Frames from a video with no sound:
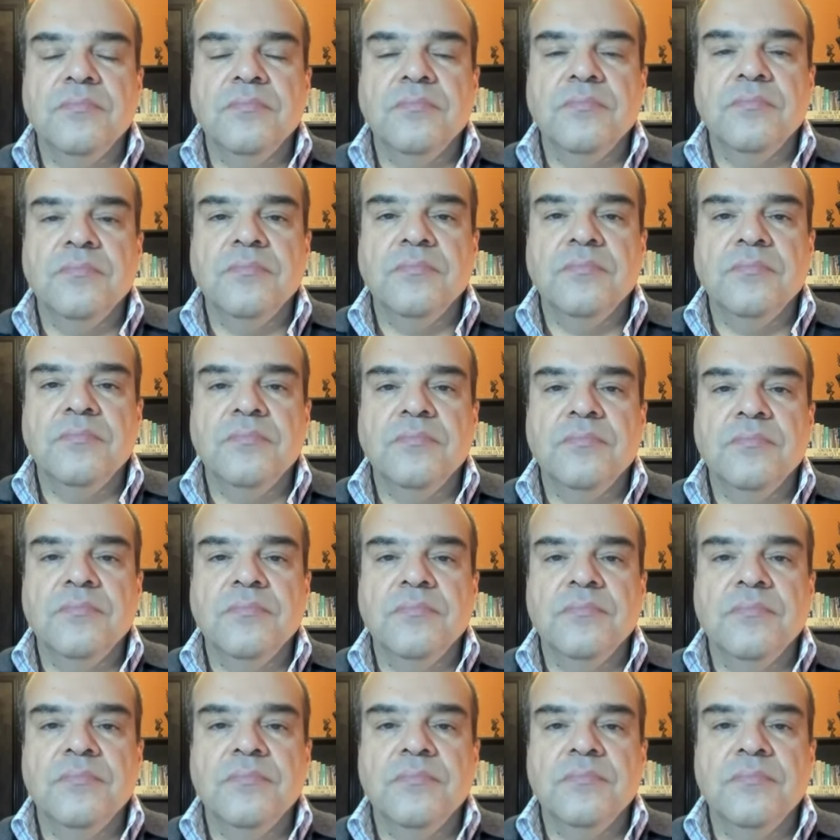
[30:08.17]

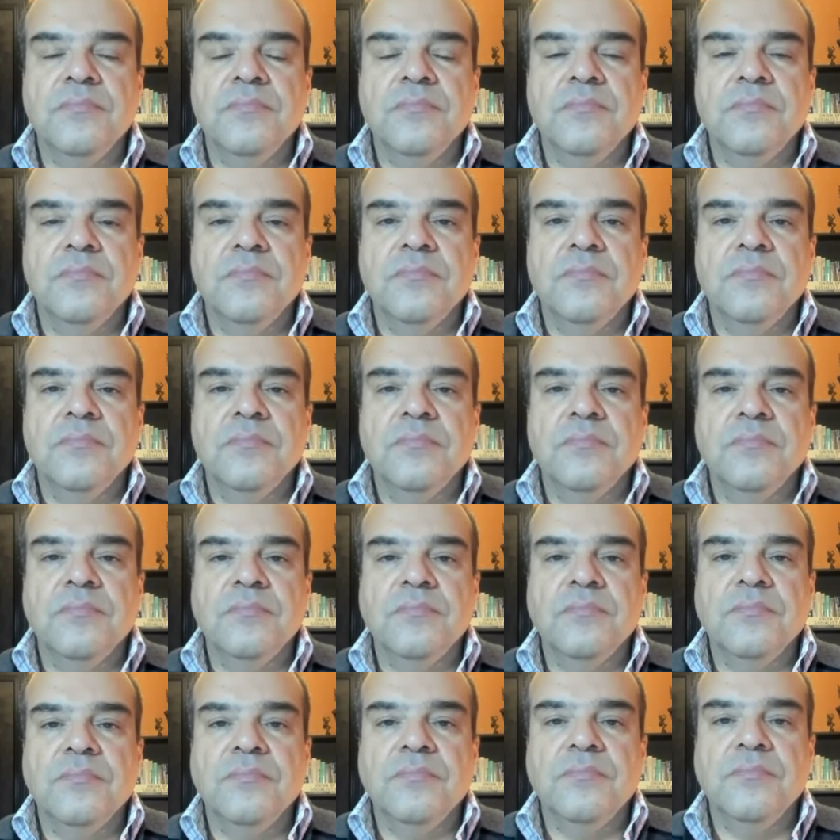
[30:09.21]

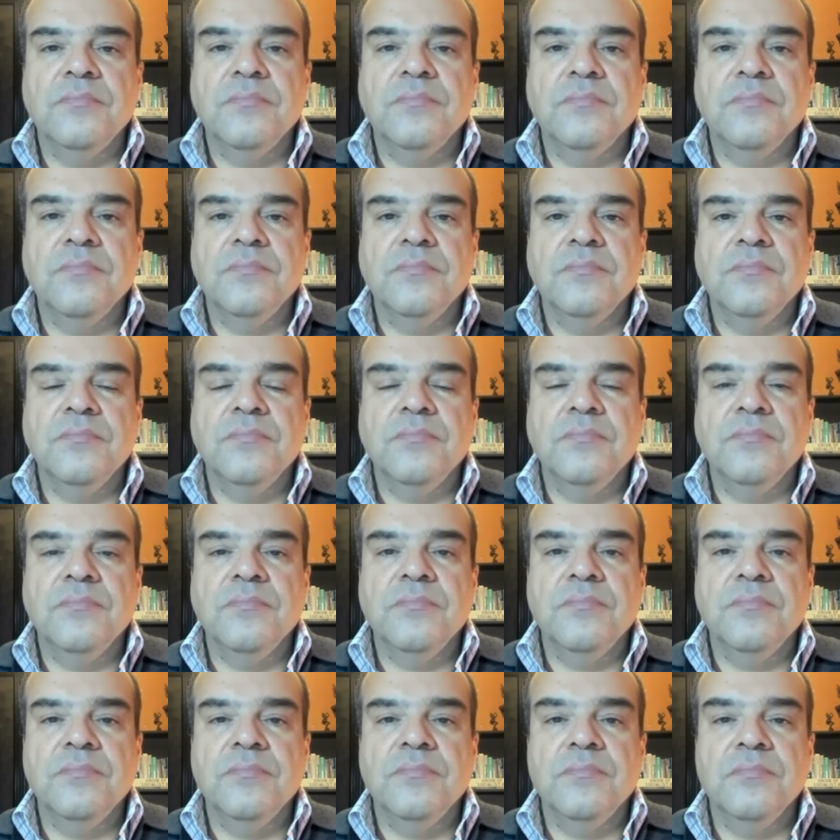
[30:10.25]

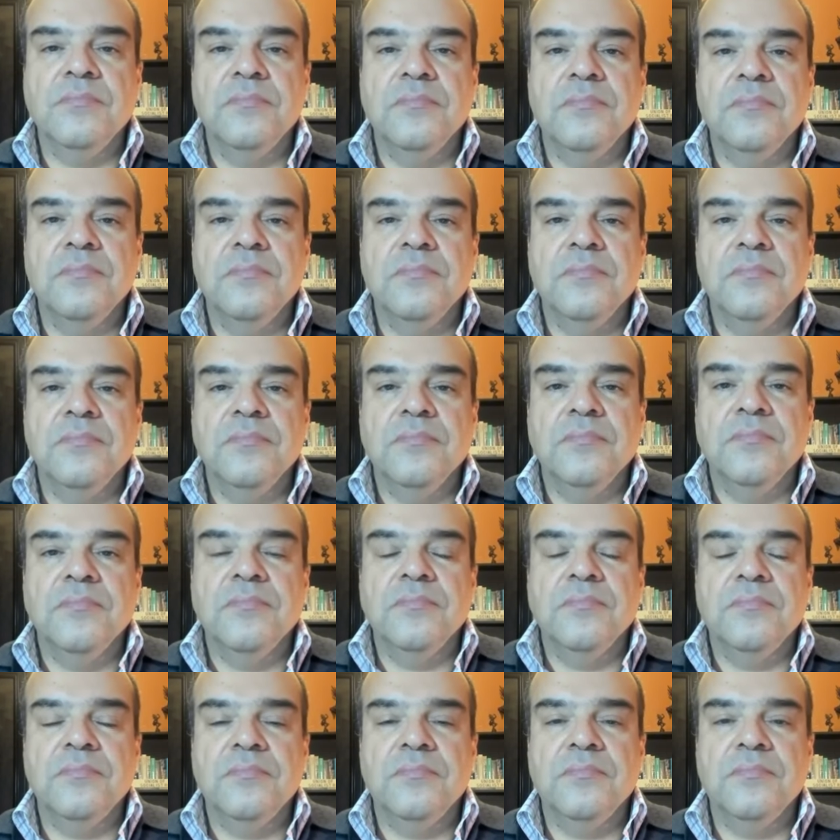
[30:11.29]

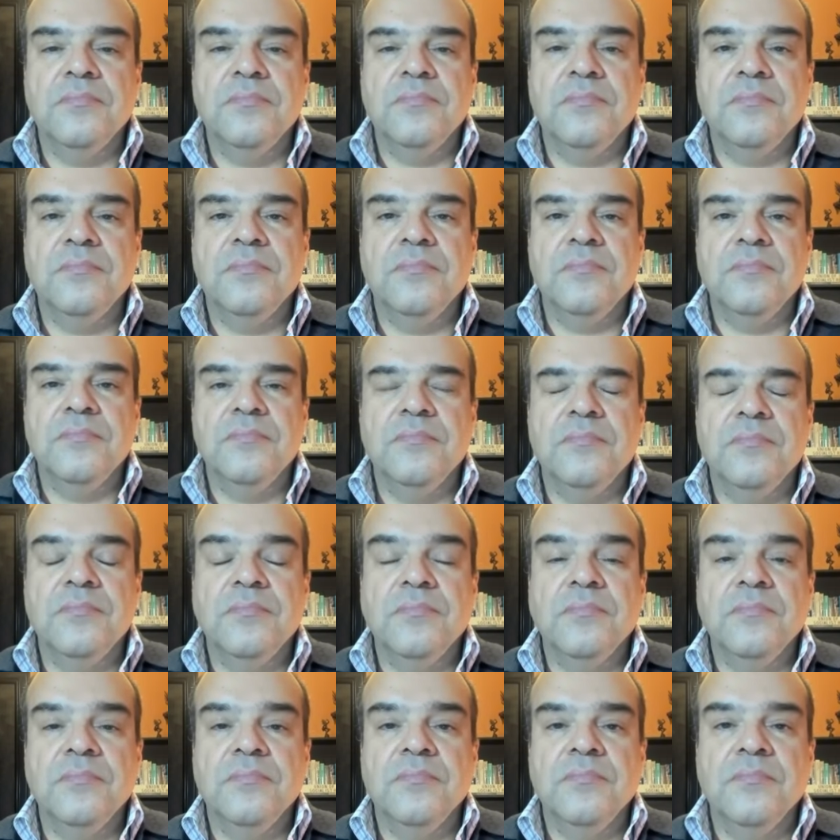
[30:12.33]

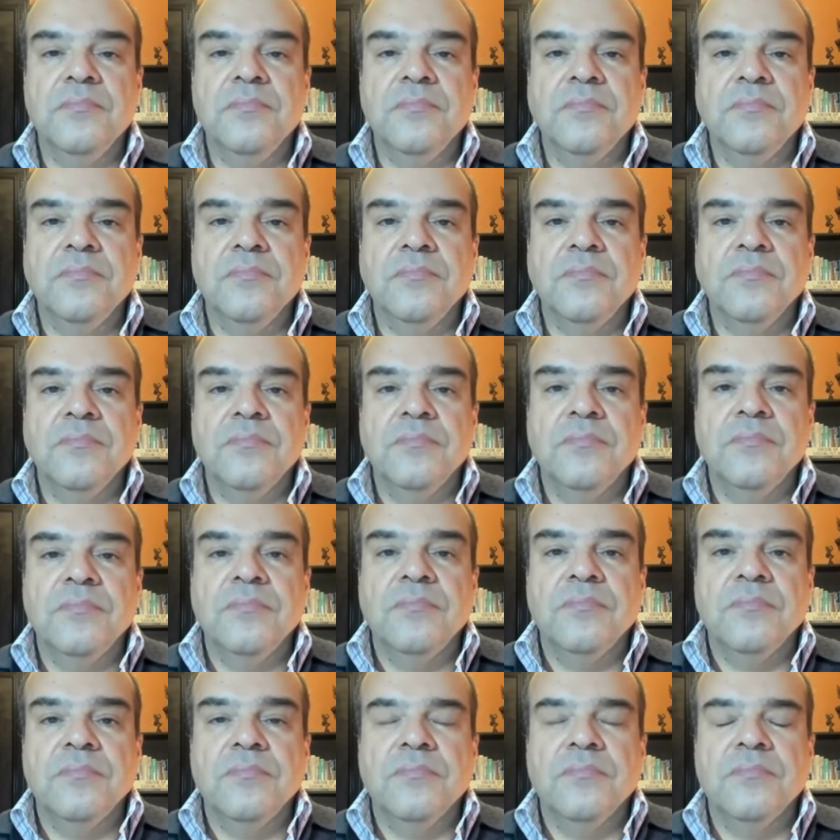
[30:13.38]

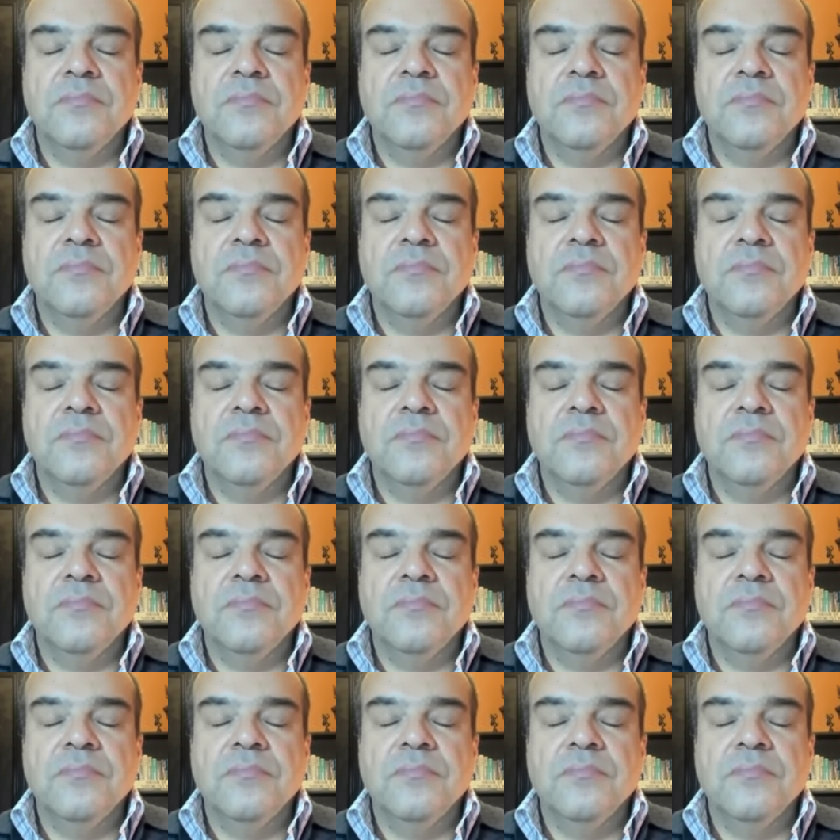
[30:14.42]
(not speaking)